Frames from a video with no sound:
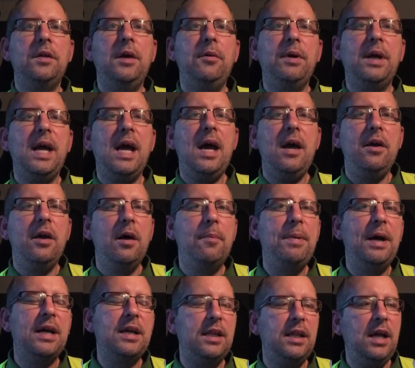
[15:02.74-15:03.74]
there we go,
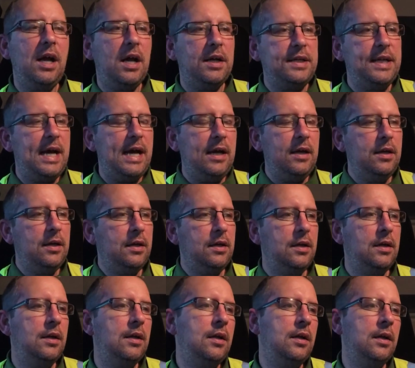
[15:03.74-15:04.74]
back at the yard now.
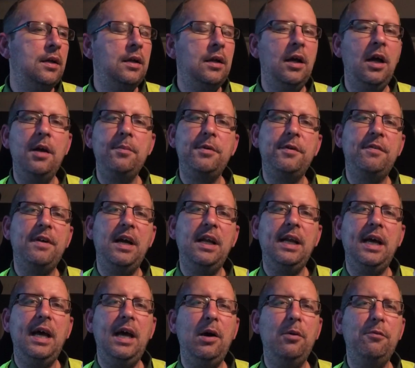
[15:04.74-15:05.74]
Hope you
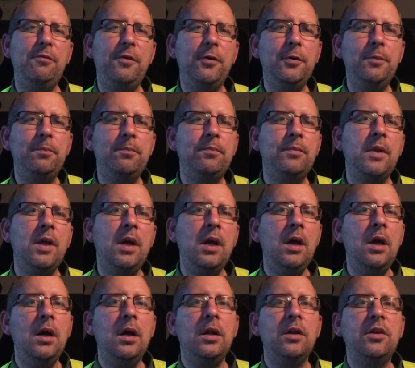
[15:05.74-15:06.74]
found that helpful.
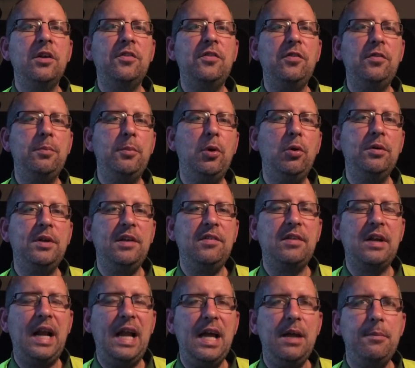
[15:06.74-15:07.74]
Just a small
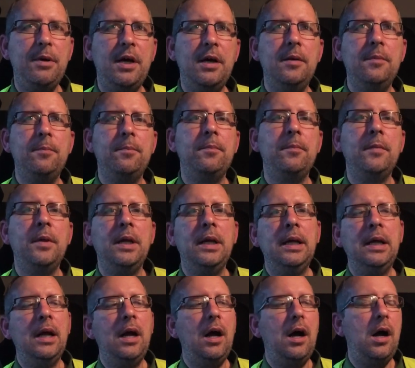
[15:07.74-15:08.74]
disclaimer,
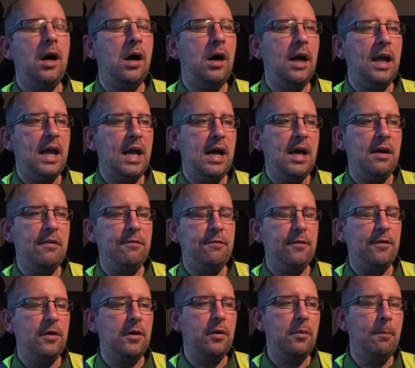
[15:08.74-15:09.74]
I have
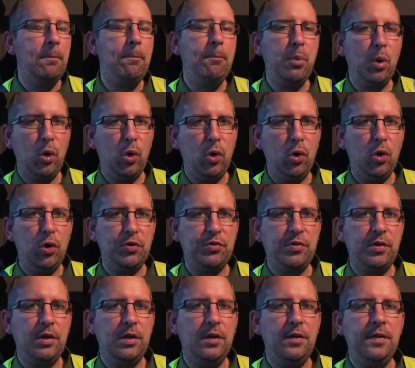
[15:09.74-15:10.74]
bought
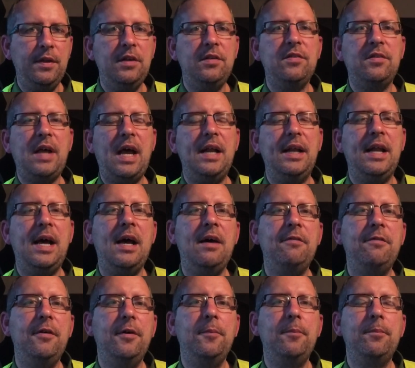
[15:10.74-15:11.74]
this Sat
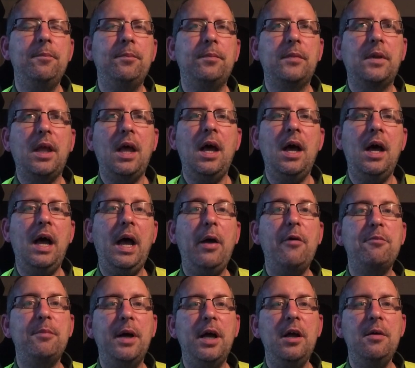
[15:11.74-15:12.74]
Nav out
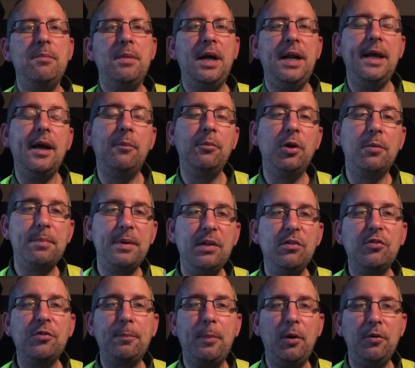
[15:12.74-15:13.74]
of my own money. I'm not
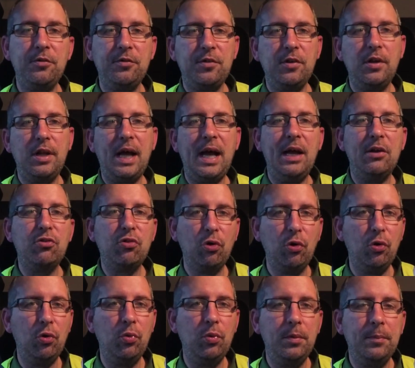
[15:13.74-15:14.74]
being sponsored at
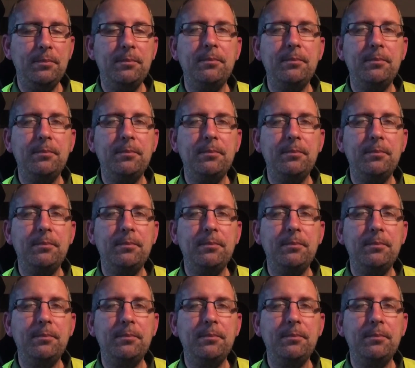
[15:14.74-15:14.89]
all